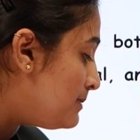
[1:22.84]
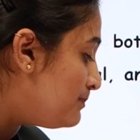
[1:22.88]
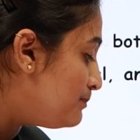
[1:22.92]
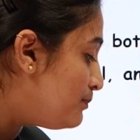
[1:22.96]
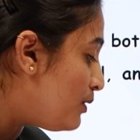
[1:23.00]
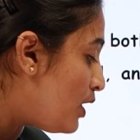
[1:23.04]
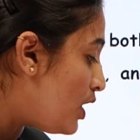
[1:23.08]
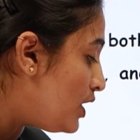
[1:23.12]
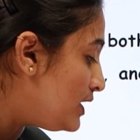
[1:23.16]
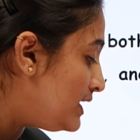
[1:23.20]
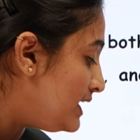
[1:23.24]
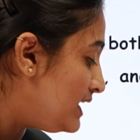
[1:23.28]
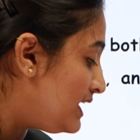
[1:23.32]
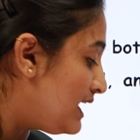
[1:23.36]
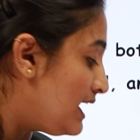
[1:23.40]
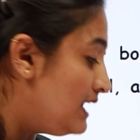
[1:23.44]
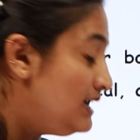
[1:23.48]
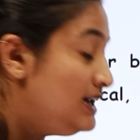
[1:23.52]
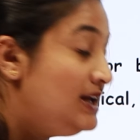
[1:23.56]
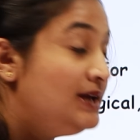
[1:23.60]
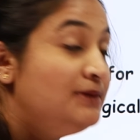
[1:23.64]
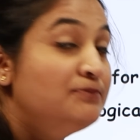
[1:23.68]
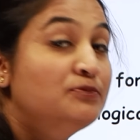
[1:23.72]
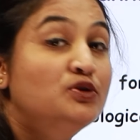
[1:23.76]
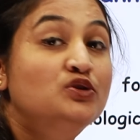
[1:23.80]
Bonding
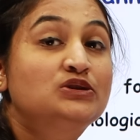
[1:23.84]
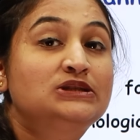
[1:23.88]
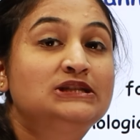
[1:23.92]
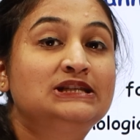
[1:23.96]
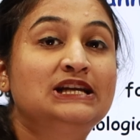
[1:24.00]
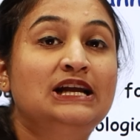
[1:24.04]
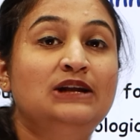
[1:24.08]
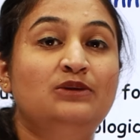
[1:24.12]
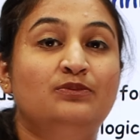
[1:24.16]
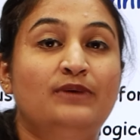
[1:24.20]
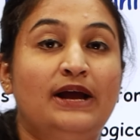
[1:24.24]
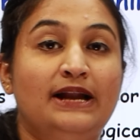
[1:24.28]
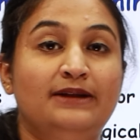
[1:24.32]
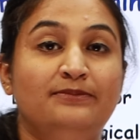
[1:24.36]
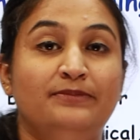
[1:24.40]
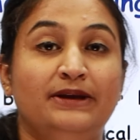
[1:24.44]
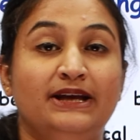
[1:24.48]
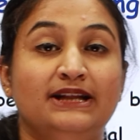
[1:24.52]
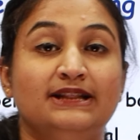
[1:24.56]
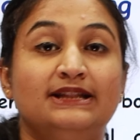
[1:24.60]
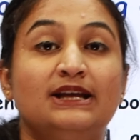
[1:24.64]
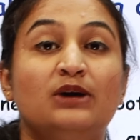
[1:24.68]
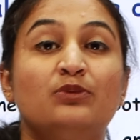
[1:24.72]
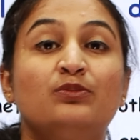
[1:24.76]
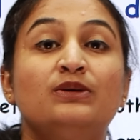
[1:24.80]
and emotional
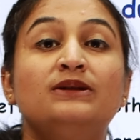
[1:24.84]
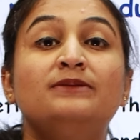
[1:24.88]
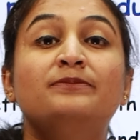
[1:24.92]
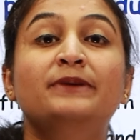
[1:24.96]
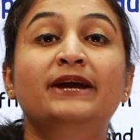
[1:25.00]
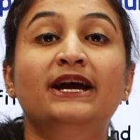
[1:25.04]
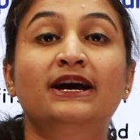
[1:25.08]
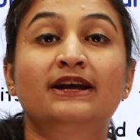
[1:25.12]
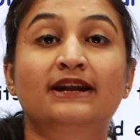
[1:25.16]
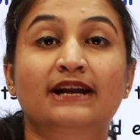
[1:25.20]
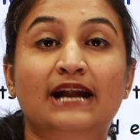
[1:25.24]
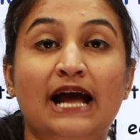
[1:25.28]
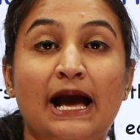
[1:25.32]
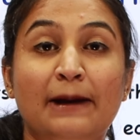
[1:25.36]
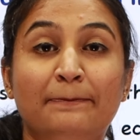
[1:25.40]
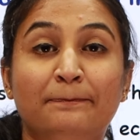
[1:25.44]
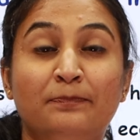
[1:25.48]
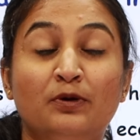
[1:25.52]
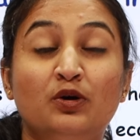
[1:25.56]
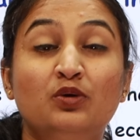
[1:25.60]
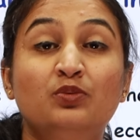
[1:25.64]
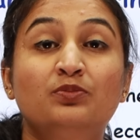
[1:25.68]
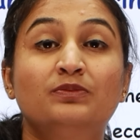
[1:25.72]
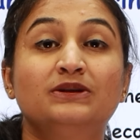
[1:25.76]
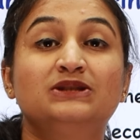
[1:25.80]
well-being. There will be a
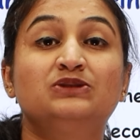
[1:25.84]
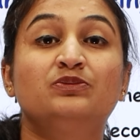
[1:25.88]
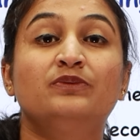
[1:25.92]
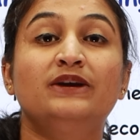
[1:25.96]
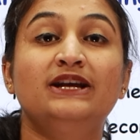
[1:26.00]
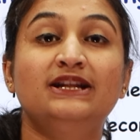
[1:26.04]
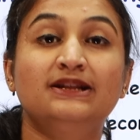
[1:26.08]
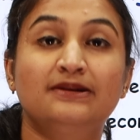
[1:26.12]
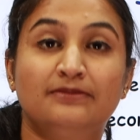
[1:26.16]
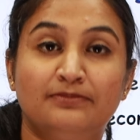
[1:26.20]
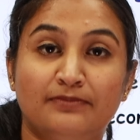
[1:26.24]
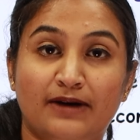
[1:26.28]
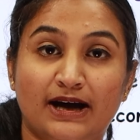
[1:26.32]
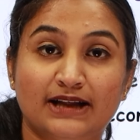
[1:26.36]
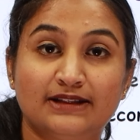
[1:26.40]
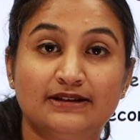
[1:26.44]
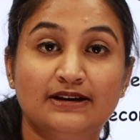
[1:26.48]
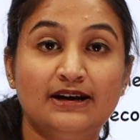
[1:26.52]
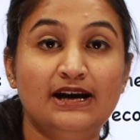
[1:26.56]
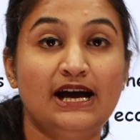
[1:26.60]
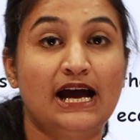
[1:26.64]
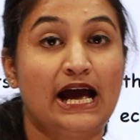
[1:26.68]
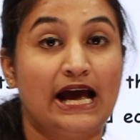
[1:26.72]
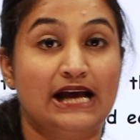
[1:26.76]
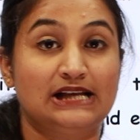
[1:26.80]
rapport between the
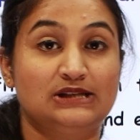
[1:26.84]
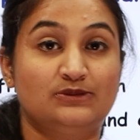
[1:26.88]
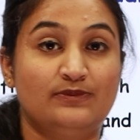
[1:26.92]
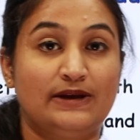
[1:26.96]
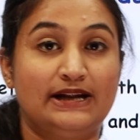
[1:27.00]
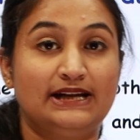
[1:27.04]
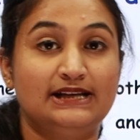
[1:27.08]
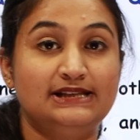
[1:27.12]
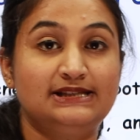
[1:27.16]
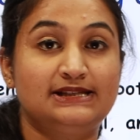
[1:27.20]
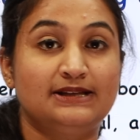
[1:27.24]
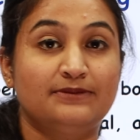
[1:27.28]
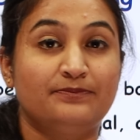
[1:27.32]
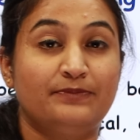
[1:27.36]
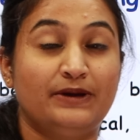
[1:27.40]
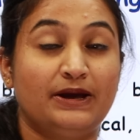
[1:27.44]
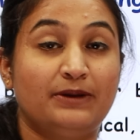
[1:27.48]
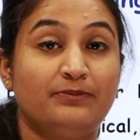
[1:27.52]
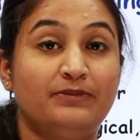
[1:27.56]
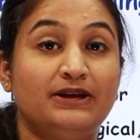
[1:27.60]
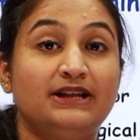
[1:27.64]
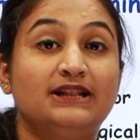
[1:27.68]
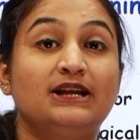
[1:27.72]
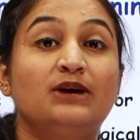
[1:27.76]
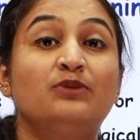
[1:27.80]
mother as well as the
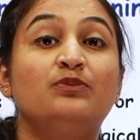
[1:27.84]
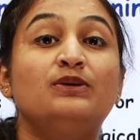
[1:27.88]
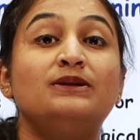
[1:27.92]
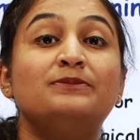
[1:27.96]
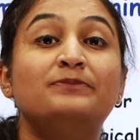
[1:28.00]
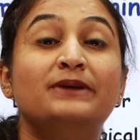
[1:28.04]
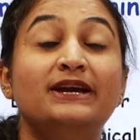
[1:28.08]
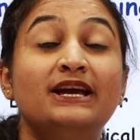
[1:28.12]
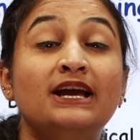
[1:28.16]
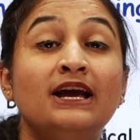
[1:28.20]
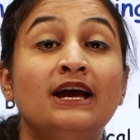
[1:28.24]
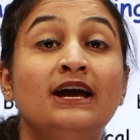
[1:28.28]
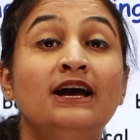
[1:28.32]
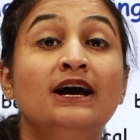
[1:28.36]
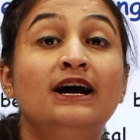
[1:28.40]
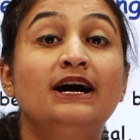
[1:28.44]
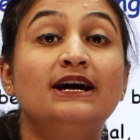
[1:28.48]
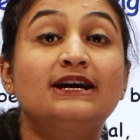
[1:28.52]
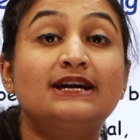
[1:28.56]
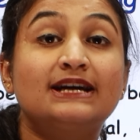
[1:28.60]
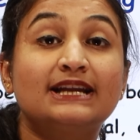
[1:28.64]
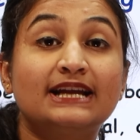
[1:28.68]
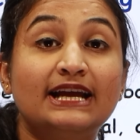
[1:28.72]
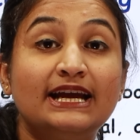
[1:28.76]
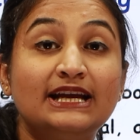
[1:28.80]
baby. There will be
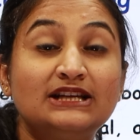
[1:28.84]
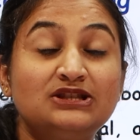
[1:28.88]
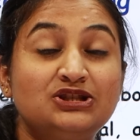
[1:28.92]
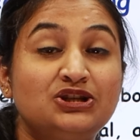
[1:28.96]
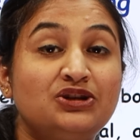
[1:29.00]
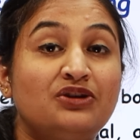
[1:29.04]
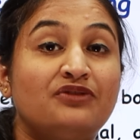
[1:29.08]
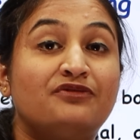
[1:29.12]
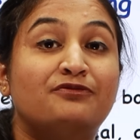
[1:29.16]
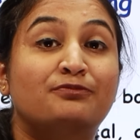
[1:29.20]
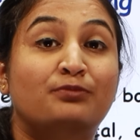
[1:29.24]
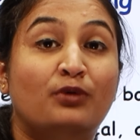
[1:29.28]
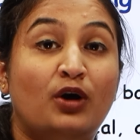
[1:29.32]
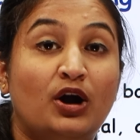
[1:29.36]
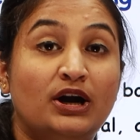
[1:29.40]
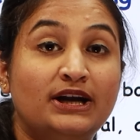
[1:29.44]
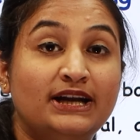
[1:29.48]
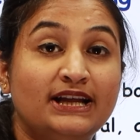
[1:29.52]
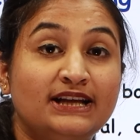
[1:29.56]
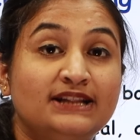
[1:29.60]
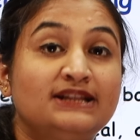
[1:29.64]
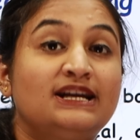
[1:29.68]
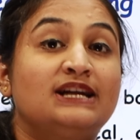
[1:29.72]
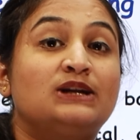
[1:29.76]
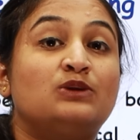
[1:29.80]
a creation of
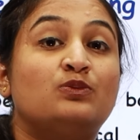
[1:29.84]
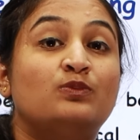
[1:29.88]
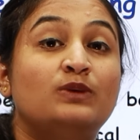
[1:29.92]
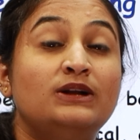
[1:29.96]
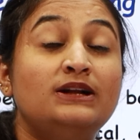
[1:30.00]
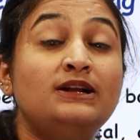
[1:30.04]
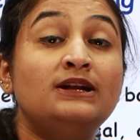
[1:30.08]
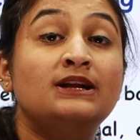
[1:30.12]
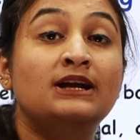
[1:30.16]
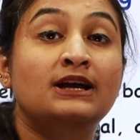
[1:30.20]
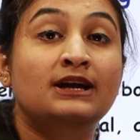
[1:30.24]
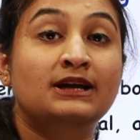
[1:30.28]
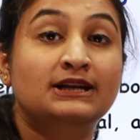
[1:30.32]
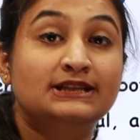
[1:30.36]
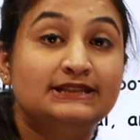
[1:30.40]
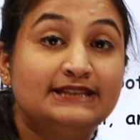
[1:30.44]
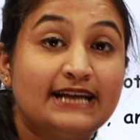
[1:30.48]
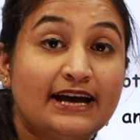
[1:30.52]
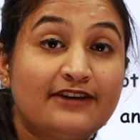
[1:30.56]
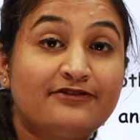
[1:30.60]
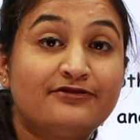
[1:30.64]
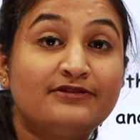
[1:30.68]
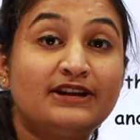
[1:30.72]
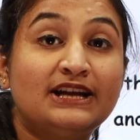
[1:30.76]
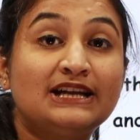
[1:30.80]
bonding that will
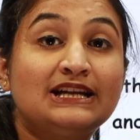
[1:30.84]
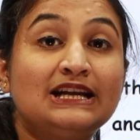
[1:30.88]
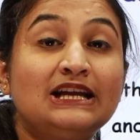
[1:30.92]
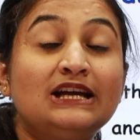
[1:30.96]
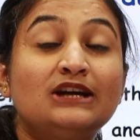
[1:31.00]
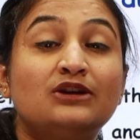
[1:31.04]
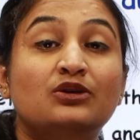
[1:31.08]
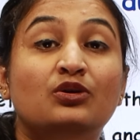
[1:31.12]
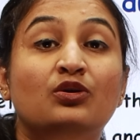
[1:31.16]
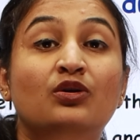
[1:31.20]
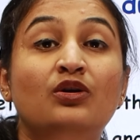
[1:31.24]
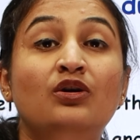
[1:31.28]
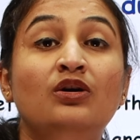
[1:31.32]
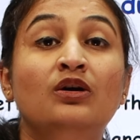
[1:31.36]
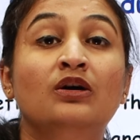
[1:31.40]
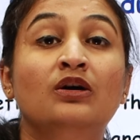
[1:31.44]
definitely go